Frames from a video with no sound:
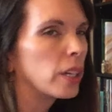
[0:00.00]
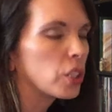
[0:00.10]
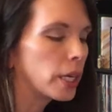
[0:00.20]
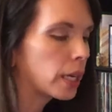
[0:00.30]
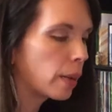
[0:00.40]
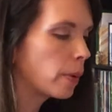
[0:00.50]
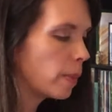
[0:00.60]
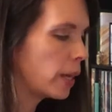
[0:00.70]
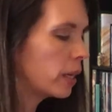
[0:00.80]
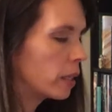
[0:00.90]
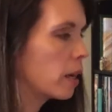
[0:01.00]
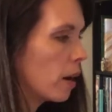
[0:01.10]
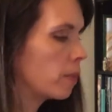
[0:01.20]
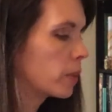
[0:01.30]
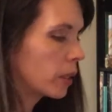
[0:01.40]
shake it up a bit.
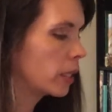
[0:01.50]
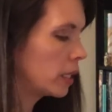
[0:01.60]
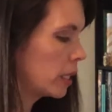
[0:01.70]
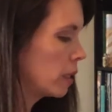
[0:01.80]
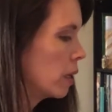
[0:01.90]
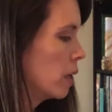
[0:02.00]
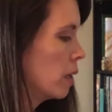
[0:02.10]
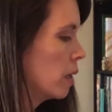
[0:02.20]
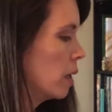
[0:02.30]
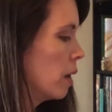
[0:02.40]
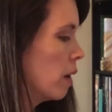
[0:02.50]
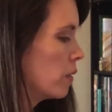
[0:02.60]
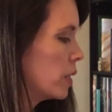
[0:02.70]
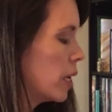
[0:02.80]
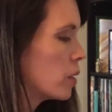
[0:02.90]
The lily of the
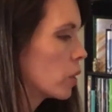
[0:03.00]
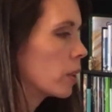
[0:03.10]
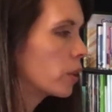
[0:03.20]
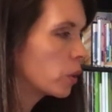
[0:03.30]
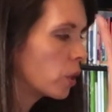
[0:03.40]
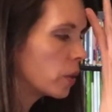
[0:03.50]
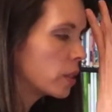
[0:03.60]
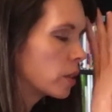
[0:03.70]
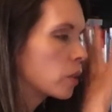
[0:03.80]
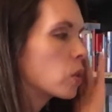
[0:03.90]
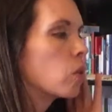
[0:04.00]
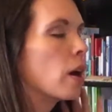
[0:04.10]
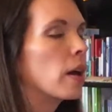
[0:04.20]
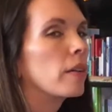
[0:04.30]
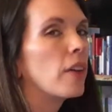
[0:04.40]
desert. Now you'll notice there's a
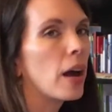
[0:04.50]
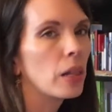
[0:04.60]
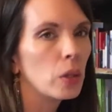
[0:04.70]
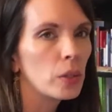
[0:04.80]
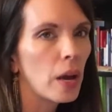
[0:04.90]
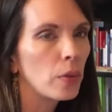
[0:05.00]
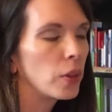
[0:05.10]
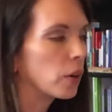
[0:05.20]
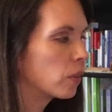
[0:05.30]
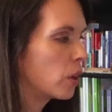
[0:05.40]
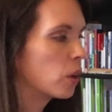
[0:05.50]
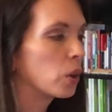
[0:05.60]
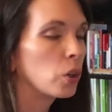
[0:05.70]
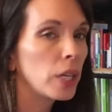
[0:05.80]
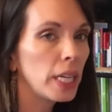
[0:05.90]
lot of aloes out there that are
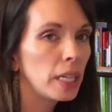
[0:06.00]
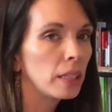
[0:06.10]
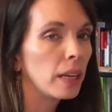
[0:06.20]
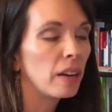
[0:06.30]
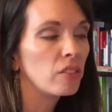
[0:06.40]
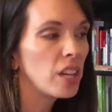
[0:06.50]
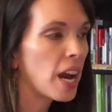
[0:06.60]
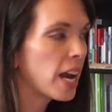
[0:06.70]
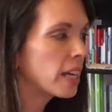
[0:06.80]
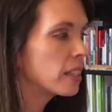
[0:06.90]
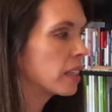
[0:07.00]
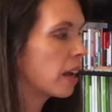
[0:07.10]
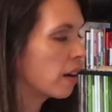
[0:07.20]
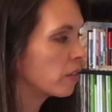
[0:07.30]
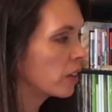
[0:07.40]
green, that have dyes, that
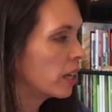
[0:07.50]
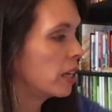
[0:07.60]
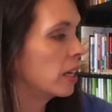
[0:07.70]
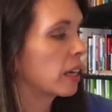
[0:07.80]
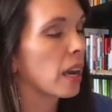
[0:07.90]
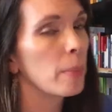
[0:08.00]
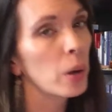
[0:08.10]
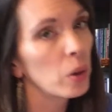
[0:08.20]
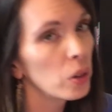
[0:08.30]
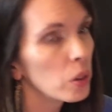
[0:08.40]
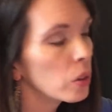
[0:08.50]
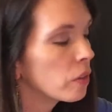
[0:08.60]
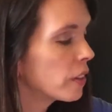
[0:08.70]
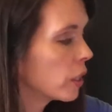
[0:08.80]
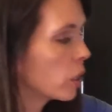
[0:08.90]
have chemical
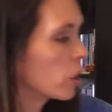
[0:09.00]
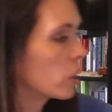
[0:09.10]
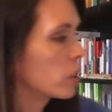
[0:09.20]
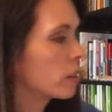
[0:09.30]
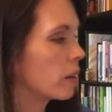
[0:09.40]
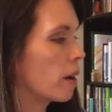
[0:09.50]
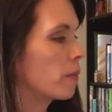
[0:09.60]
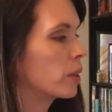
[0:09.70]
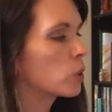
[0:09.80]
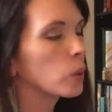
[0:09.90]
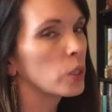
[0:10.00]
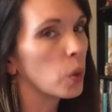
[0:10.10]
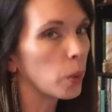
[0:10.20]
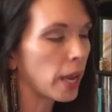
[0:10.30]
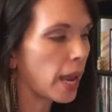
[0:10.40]
fillers. This one's
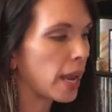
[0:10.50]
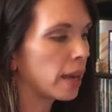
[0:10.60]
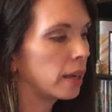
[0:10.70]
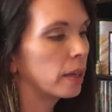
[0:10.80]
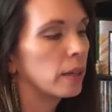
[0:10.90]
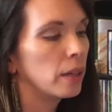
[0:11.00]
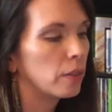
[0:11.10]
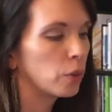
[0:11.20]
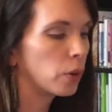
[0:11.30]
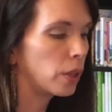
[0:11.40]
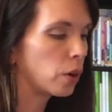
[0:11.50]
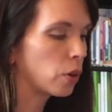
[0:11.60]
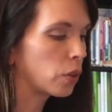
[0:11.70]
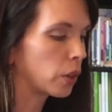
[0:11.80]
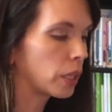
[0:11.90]
okay, Fruit of the
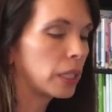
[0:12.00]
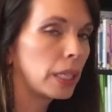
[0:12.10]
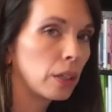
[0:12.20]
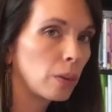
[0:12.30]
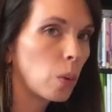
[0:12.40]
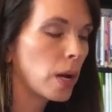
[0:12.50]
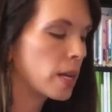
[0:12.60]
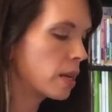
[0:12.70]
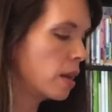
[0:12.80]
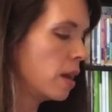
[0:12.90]
Earth, the clear one,